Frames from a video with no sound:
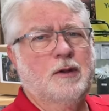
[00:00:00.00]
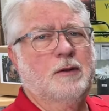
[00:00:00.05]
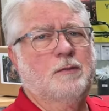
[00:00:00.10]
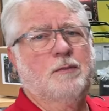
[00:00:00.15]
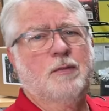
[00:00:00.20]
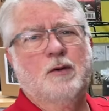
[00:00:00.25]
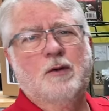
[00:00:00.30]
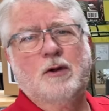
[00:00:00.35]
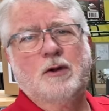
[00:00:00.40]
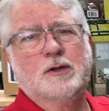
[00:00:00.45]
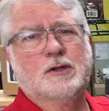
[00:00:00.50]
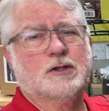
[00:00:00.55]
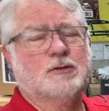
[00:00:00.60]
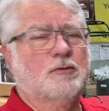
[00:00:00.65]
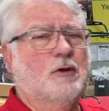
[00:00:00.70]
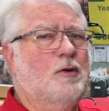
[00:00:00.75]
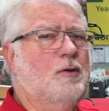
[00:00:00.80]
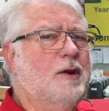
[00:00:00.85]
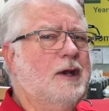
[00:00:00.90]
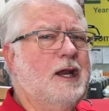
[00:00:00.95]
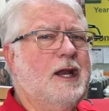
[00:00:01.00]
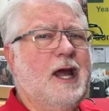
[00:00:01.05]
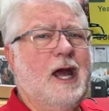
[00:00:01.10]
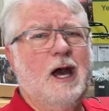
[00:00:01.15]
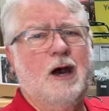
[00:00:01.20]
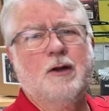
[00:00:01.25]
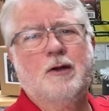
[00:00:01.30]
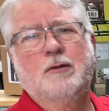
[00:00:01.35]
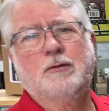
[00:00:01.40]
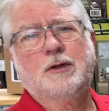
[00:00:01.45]
the birds throwing it
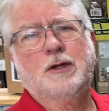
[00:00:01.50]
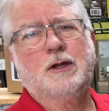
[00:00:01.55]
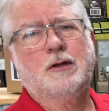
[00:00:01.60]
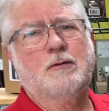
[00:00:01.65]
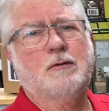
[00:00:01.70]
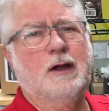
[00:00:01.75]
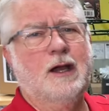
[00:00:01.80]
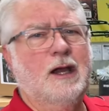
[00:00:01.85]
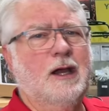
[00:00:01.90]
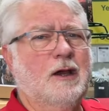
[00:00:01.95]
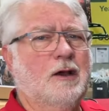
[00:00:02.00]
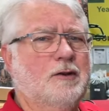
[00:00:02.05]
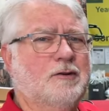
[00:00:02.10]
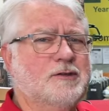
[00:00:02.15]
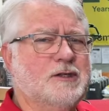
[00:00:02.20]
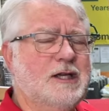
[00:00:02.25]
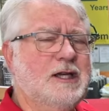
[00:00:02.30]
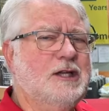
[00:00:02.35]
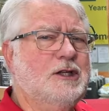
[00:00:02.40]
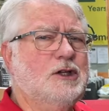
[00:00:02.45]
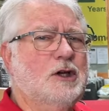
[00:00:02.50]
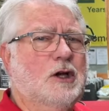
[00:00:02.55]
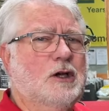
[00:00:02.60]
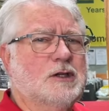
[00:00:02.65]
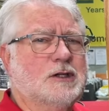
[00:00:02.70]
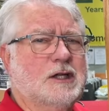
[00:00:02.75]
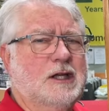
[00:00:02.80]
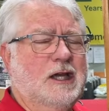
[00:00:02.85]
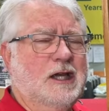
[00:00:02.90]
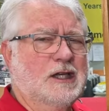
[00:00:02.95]
out onto the ground, seed
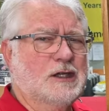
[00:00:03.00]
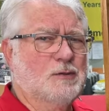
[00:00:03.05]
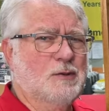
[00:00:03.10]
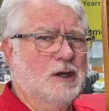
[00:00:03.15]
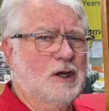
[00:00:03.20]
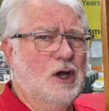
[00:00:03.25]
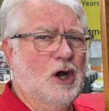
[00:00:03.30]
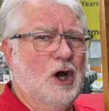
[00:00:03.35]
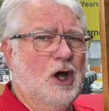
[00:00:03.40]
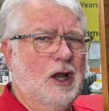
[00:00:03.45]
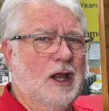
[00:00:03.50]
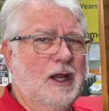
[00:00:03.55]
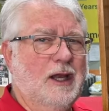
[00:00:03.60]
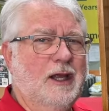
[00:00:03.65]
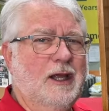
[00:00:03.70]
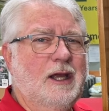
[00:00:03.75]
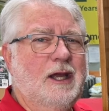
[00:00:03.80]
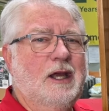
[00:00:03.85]
tossing as we call it.